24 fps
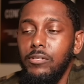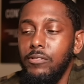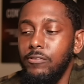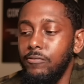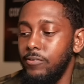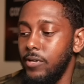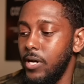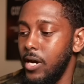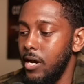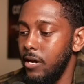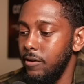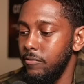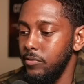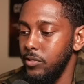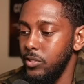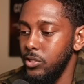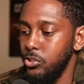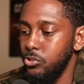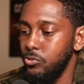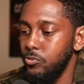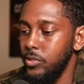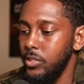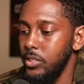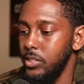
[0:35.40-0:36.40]
For
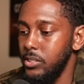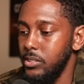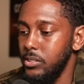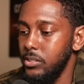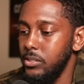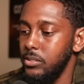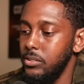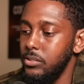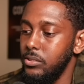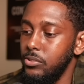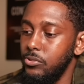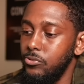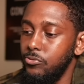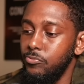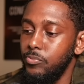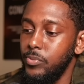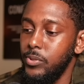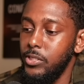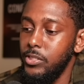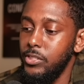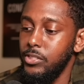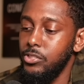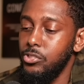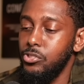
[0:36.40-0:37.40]
obvious reasons, you've
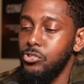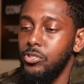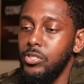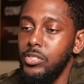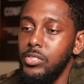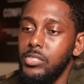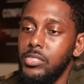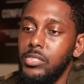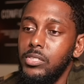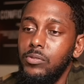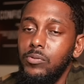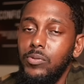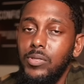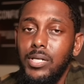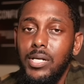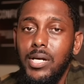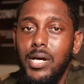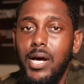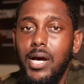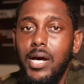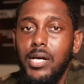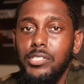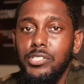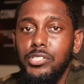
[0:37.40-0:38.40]
been entrusted with
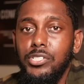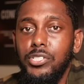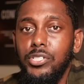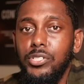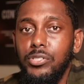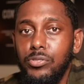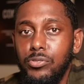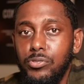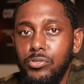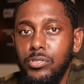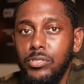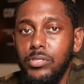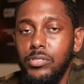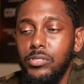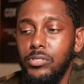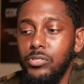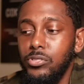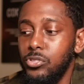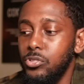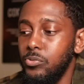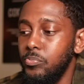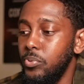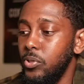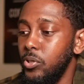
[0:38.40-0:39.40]
God's children. You're
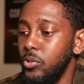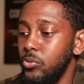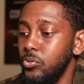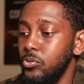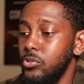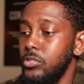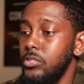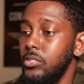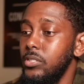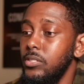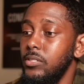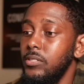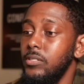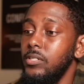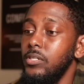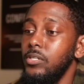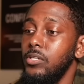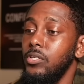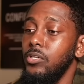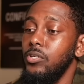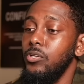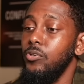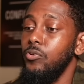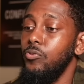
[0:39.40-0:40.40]
supposed to
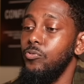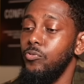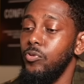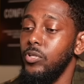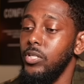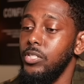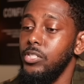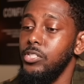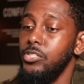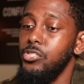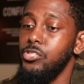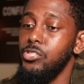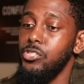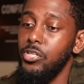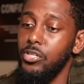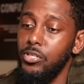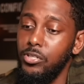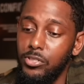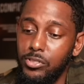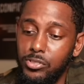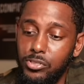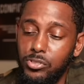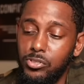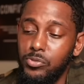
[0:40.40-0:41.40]
run a
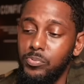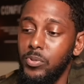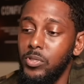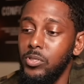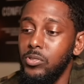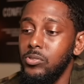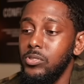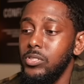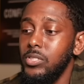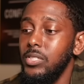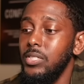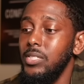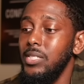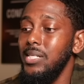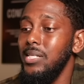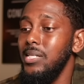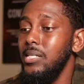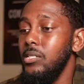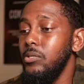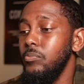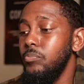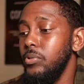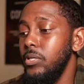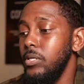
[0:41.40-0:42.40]
church. You're supposed to
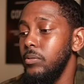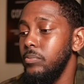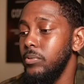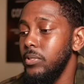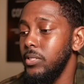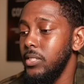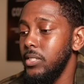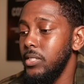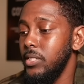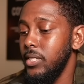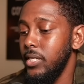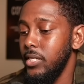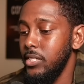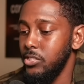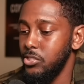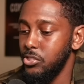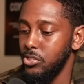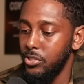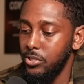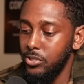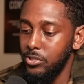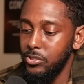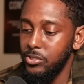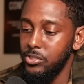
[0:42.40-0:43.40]
lead the people in that
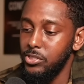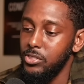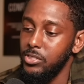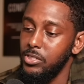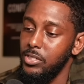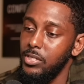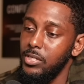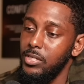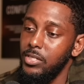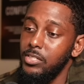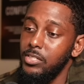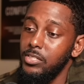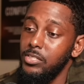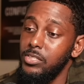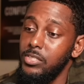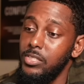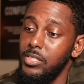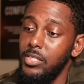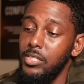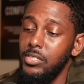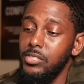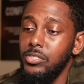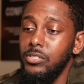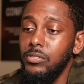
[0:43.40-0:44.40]
church.
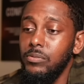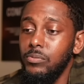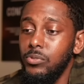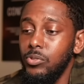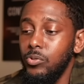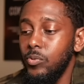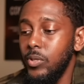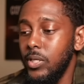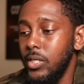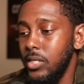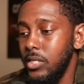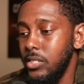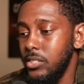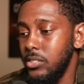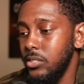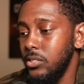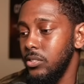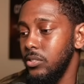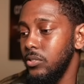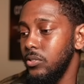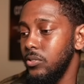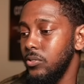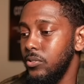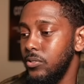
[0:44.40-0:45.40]
Teach them the ways of
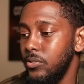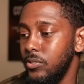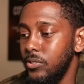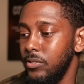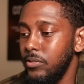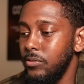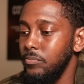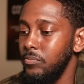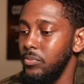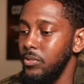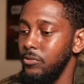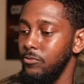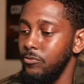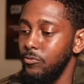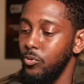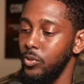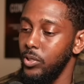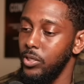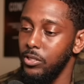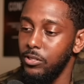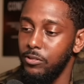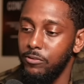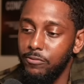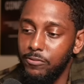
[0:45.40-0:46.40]
the Lord, be
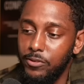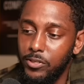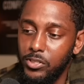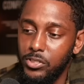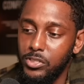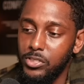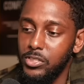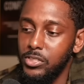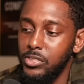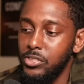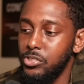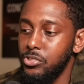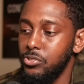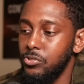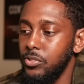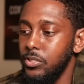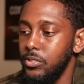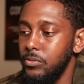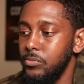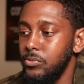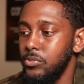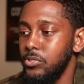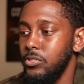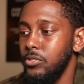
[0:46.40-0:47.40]
well-versed in
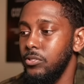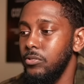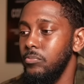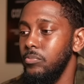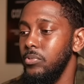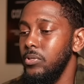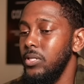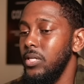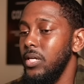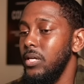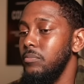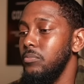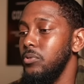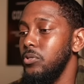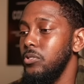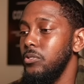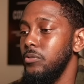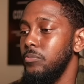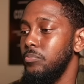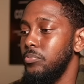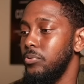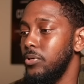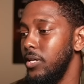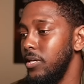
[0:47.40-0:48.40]
scripture, be able
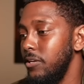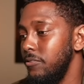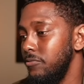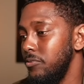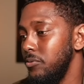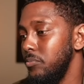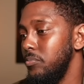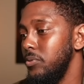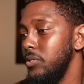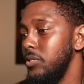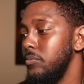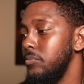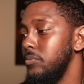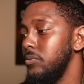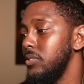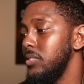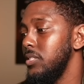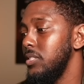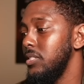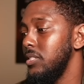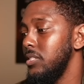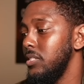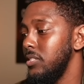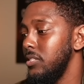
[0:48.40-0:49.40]
to pray for people
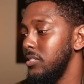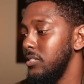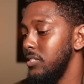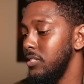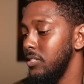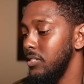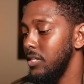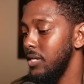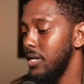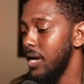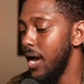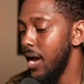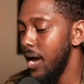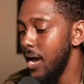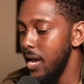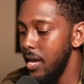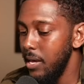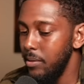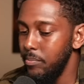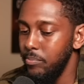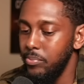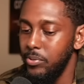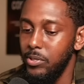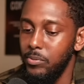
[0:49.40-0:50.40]
and
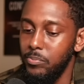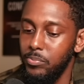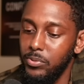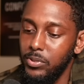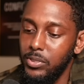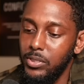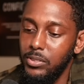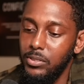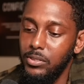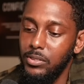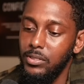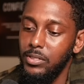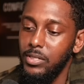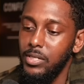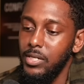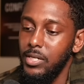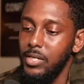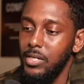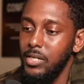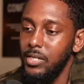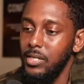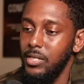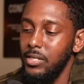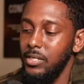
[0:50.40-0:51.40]
guide people in
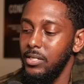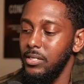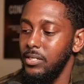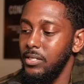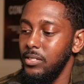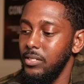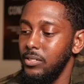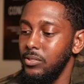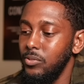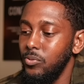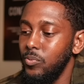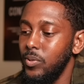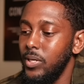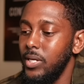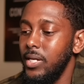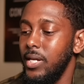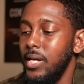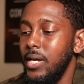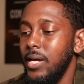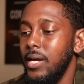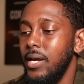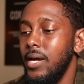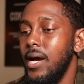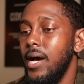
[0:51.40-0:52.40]
the way
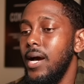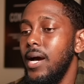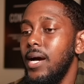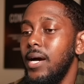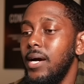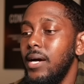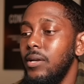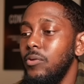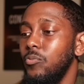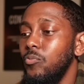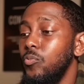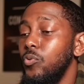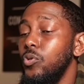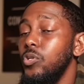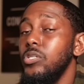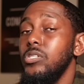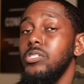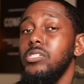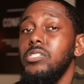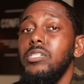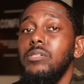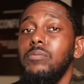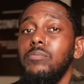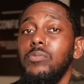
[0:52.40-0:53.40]
that God
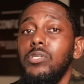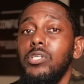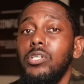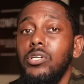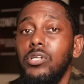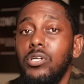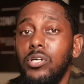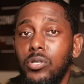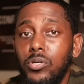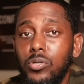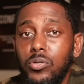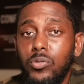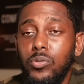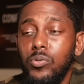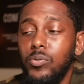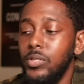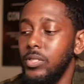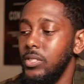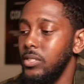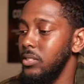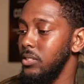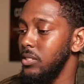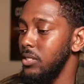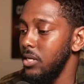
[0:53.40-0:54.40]
wants them to go
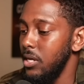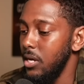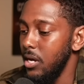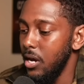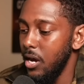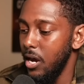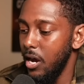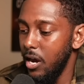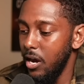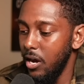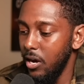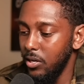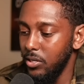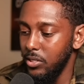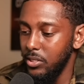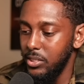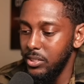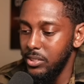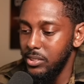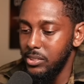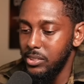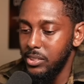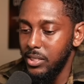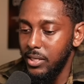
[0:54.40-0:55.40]
and all of
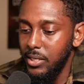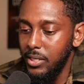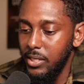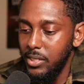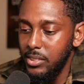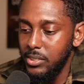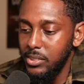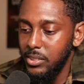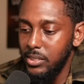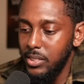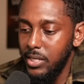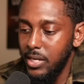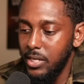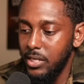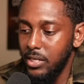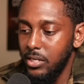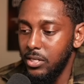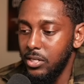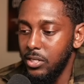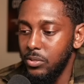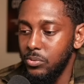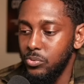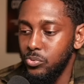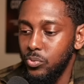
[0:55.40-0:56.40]
these things. And that
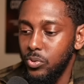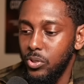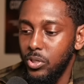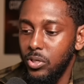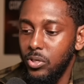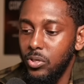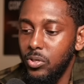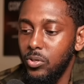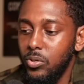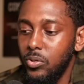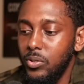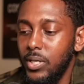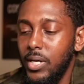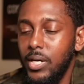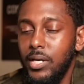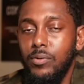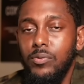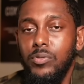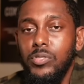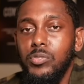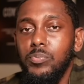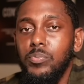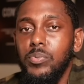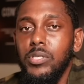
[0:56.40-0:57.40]
comes with a whole lot of
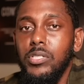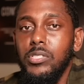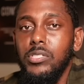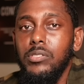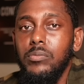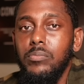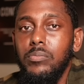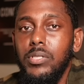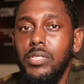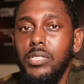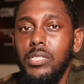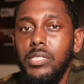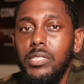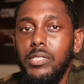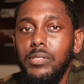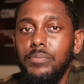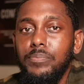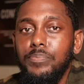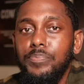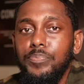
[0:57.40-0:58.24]
responsibility.